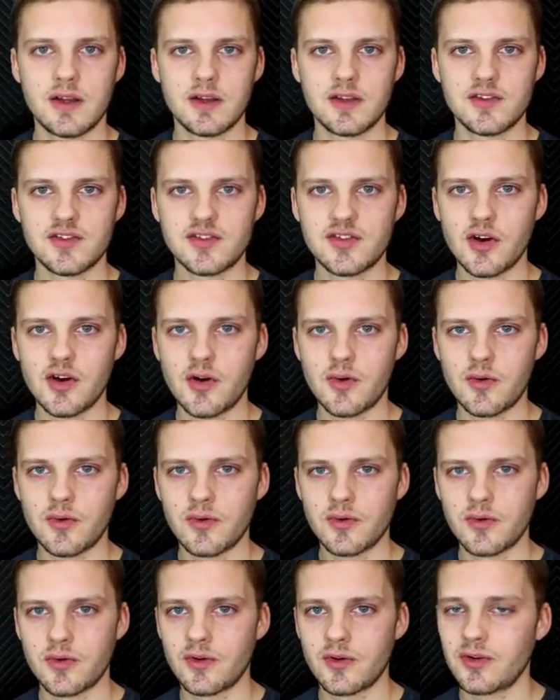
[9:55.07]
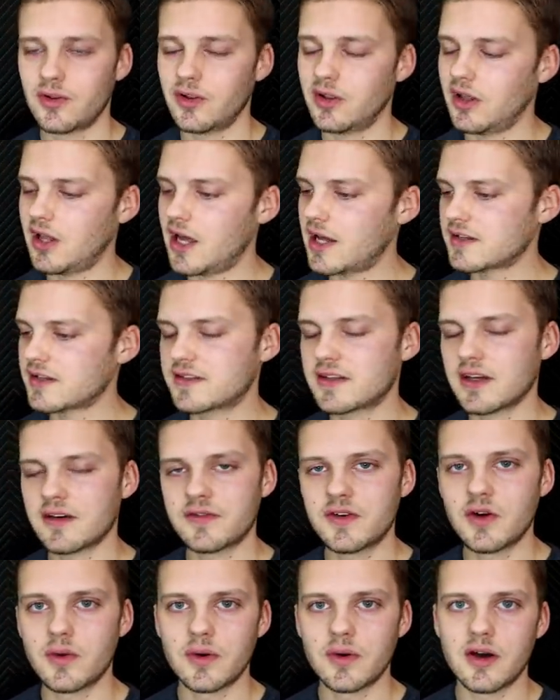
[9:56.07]
So a lot of
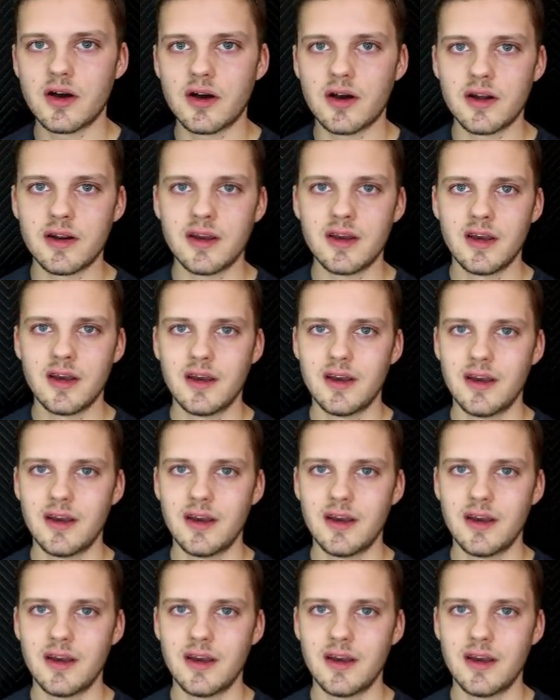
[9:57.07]
stuff going on,